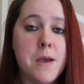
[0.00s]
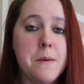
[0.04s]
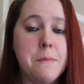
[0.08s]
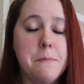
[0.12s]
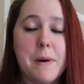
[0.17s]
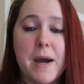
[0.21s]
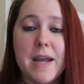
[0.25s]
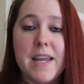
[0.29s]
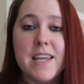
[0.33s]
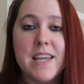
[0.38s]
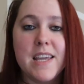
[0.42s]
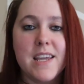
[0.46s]

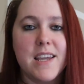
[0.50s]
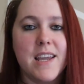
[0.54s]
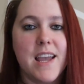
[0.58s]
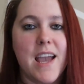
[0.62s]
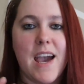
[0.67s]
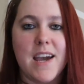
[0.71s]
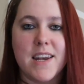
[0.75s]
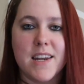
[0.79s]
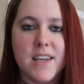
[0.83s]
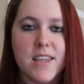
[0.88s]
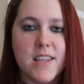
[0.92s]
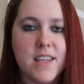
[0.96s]
biking,
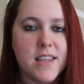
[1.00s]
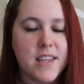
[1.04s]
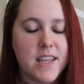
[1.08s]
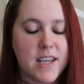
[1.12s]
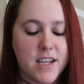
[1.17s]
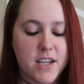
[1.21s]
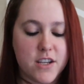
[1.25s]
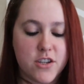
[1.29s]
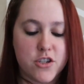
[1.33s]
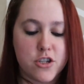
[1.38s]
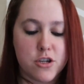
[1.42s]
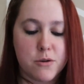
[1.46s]
anything
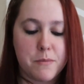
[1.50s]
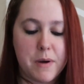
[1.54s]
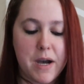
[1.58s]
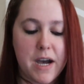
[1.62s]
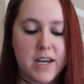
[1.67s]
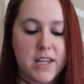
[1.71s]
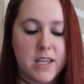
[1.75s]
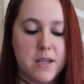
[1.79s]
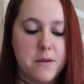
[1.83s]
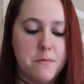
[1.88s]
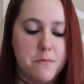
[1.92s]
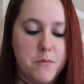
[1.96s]
that gets your
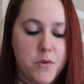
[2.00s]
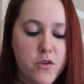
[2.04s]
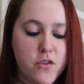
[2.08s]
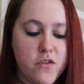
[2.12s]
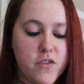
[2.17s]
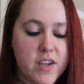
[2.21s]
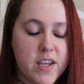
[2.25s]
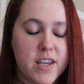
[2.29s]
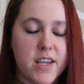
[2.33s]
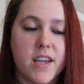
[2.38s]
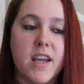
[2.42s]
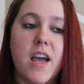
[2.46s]
body
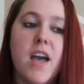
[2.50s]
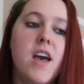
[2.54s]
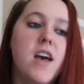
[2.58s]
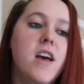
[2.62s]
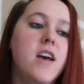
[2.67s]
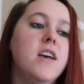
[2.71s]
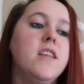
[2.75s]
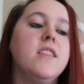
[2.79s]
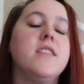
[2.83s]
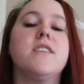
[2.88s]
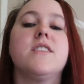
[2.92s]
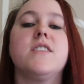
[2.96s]
moving,
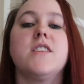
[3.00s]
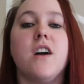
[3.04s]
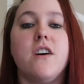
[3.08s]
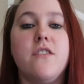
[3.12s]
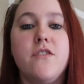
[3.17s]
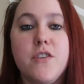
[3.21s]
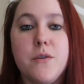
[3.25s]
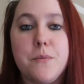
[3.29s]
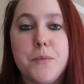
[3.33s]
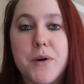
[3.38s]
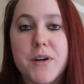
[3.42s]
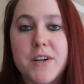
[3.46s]
the
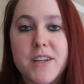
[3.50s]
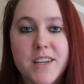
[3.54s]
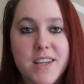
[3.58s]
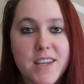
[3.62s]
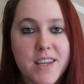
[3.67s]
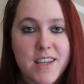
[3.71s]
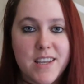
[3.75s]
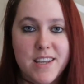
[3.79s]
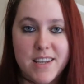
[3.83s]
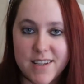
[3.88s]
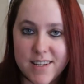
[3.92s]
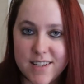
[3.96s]
stuff you're
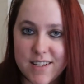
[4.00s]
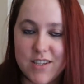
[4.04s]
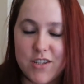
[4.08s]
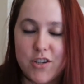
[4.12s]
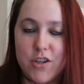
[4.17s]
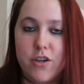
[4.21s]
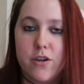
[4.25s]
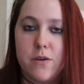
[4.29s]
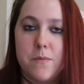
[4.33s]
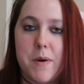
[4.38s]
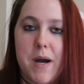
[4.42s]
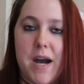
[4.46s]
putting
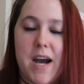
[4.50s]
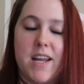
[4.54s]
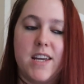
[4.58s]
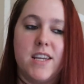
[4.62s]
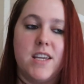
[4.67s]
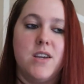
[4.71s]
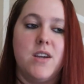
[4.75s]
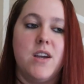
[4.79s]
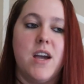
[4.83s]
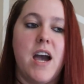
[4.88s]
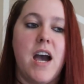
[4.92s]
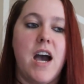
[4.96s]
into your
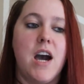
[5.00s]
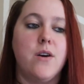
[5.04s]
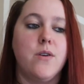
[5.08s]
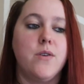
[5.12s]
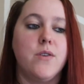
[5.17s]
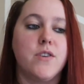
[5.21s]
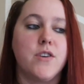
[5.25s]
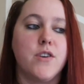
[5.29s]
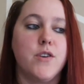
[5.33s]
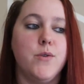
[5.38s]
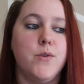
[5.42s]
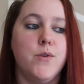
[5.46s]
body, how
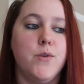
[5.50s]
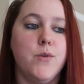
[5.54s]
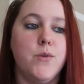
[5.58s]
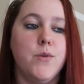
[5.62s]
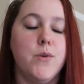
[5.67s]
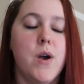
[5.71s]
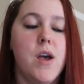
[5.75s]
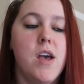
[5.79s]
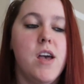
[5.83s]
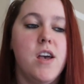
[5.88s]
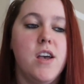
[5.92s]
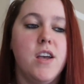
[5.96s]
are
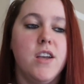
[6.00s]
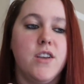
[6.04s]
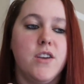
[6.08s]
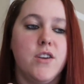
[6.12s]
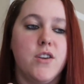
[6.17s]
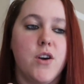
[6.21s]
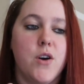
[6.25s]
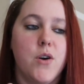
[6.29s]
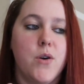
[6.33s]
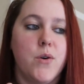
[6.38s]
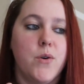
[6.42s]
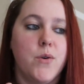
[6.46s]
you,
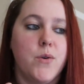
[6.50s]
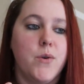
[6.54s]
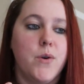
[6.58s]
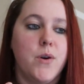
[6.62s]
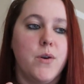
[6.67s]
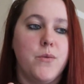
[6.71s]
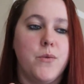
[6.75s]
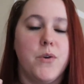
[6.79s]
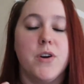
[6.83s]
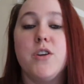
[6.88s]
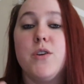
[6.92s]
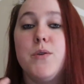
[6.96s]
you know,
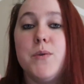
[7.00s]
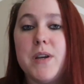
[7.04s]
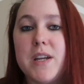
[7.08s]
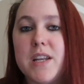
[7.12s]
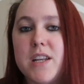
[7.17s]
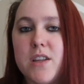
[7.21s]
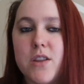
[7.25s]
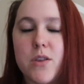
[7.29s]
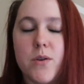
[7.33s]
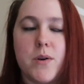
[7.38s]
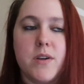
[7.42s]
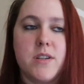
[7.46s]
what are you
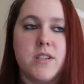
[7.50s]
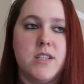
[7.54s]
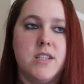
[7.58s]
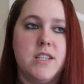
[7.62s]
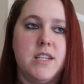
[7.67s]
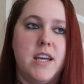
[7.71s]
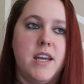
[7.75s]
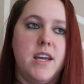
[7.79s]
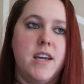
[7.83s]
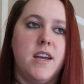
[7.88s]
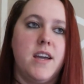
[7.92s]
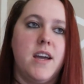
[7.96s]
eating throughout the
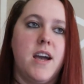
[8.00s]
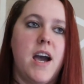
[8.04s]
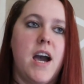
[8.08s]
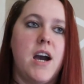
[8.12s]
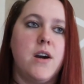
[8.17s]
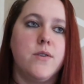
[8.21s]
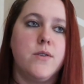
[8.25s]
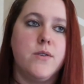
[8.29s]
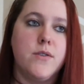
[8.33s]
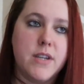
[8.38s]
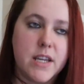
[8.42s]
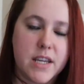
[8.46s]
day,
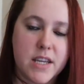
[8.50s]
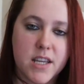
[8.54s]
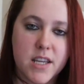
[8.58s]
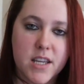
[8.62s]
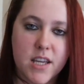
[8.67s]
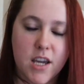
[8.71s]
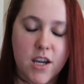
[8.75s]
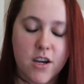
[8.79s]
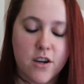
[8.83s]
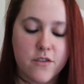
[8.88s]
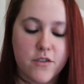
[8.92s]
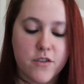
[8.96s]
how are you taking
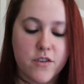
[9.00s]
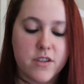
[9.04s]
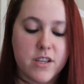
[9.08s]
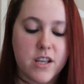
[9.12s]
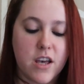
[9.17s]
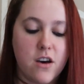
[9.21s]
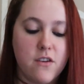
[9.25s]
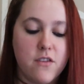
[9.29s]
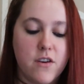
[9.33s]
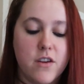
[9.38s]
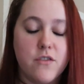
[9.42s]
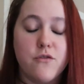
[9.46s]
care of
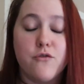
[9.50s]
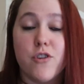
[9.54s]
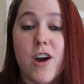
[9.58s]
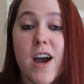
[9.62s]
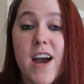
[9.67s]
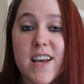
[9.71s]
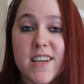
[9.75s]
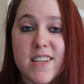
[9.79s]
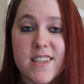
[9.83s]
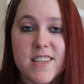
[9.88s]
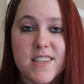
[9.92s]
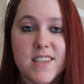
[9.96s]
yourself, and
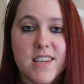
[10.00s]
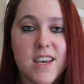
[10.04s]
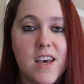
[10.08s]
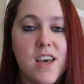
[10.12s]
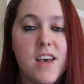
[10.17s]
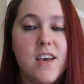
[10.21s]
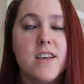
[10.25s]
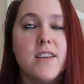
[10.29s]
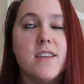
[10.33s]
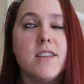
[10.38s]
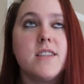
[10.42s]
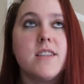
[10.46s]
rest.
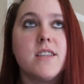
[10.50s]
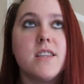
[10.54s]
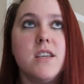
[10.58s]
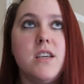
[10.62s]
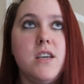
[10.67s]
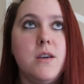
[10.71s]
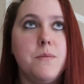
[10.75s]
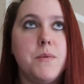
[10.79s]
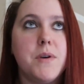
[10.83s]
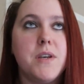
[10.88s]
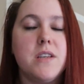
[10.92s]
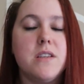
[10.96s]

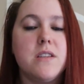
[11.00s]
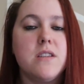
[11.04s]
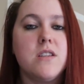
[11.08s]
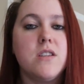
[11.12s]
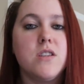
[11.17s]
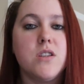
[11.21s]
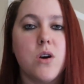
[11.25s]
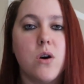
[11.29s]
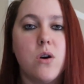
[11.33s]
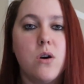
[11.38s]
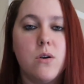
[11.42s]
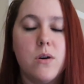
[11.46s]
Sleep is
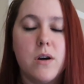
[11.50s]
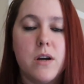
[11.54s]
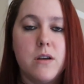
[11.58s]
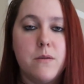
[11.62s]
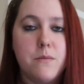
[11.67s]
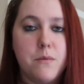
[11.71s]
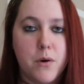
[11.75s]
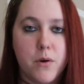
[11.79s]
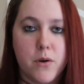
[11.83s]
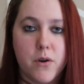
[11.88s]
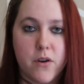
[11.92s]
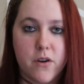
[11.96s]
so
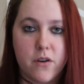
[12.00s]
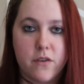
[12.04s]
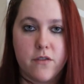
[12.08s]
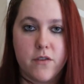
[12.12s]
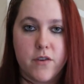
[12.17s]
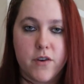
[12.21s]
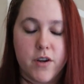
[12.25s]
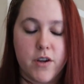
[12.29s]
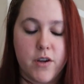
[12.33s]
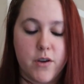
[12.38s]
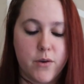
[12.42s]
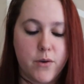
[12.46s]
important
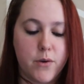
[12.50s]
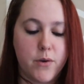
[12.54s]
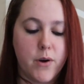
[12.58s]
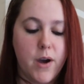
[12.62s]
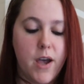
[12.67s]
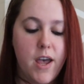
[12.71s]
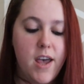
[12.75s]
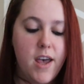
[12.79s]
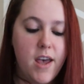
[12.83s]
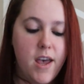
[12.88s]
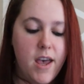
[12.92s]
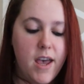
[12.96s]
for you
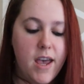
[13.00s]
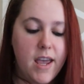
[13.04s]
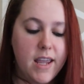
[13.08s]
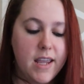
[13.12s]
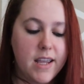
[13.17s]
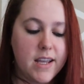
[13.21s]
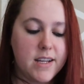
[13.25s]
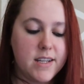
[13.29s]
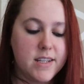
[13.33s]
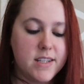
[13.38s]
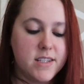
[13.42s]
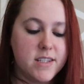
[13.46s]

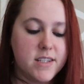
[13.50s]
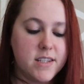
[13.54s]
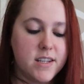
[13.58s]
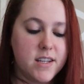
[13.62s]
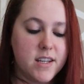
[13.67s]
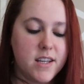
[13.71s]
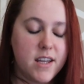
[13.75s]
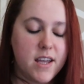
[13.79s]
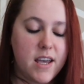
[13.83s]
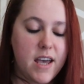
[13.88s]
and